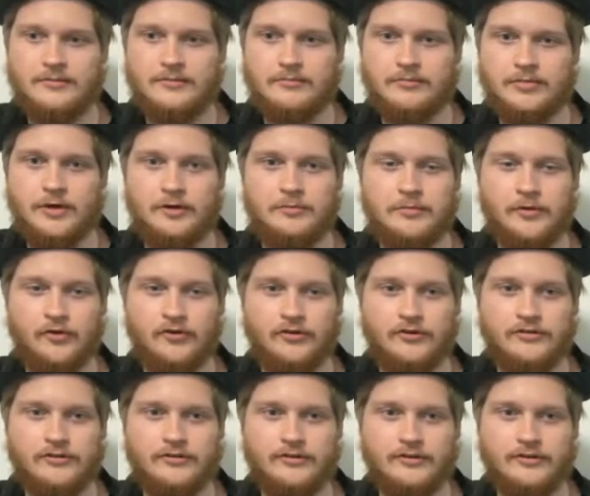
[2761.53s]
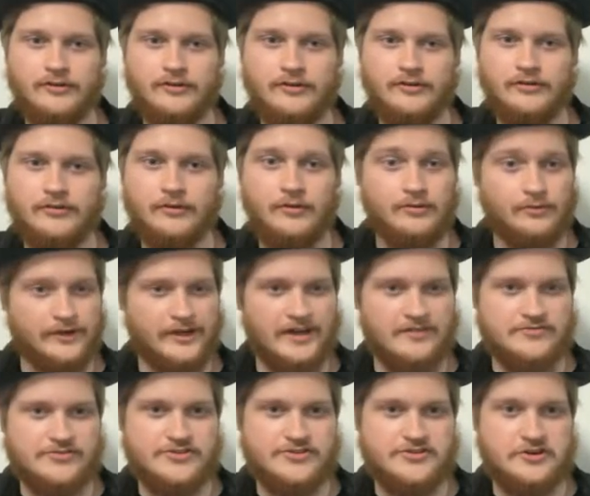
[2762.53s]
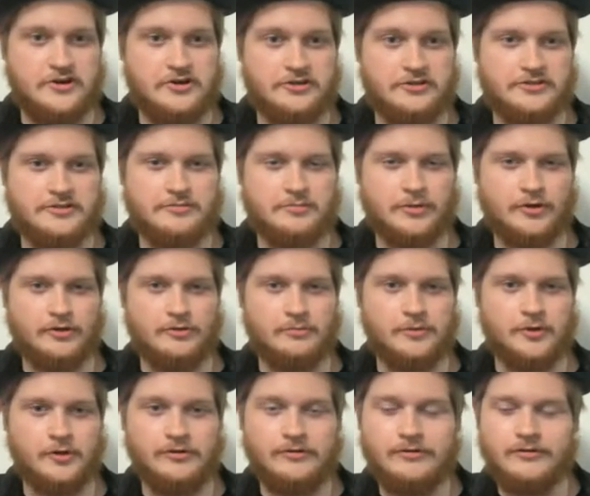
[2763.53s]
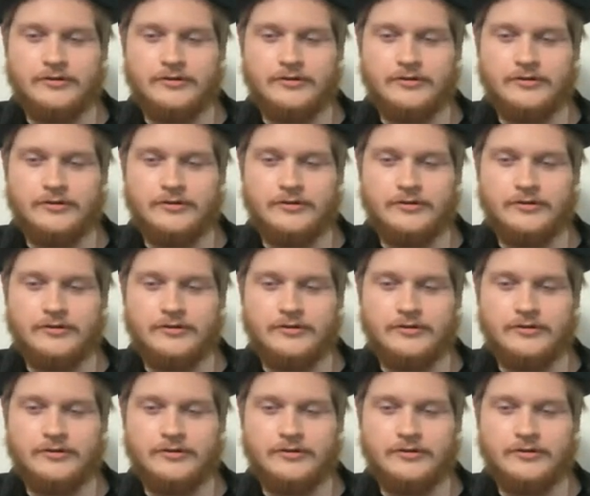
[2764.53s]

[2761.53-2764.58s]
Purple. Oh, we have dark purple.